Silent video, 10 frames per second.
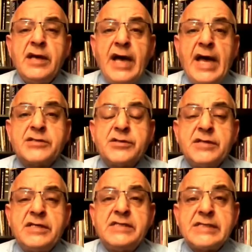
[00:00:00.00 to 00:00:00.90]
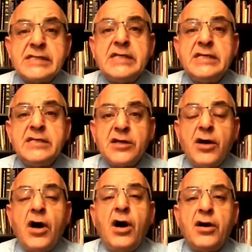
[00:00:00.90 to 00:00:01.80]
actually see
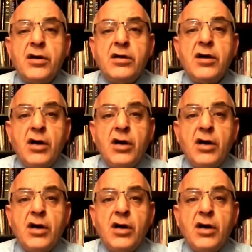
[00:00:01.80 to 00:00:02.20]
there are